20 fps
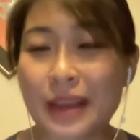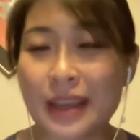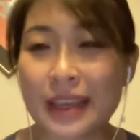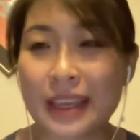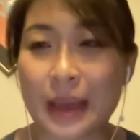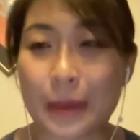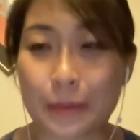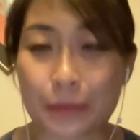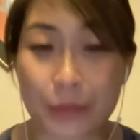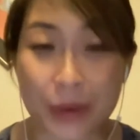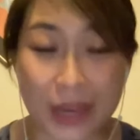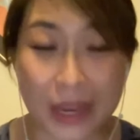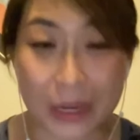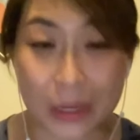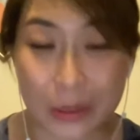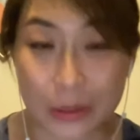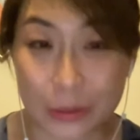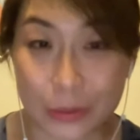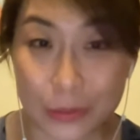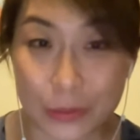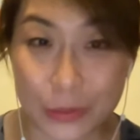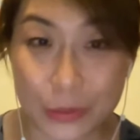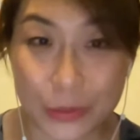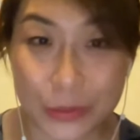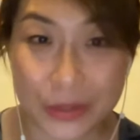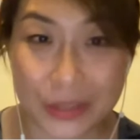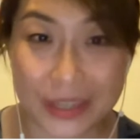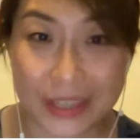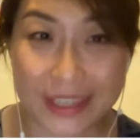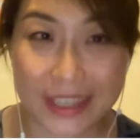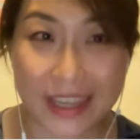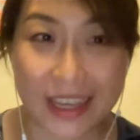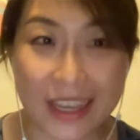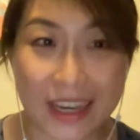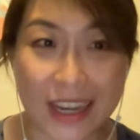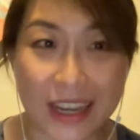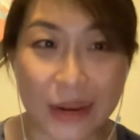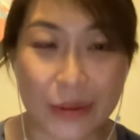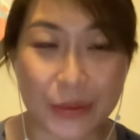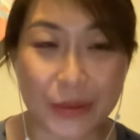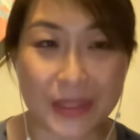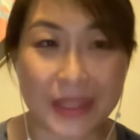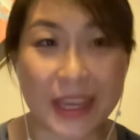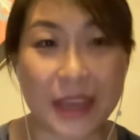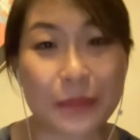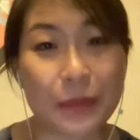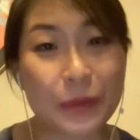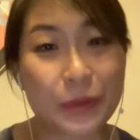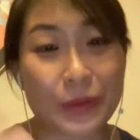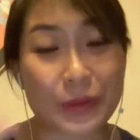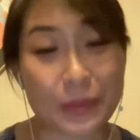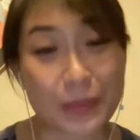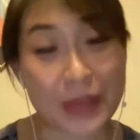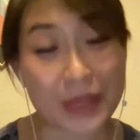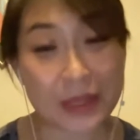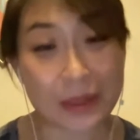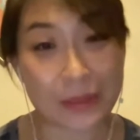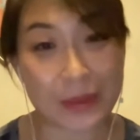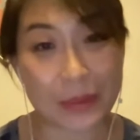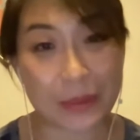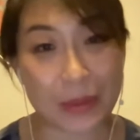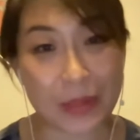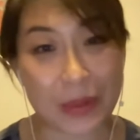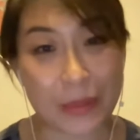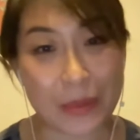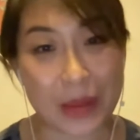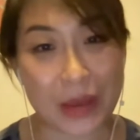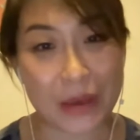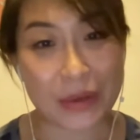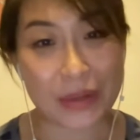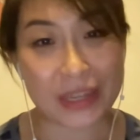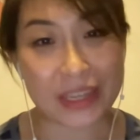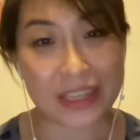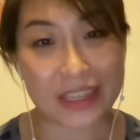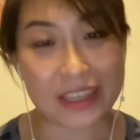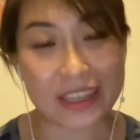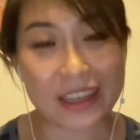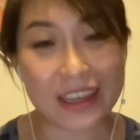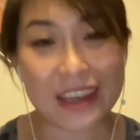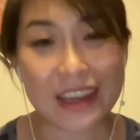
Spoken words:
kept behind closed doors, and I was able to speak to people about it.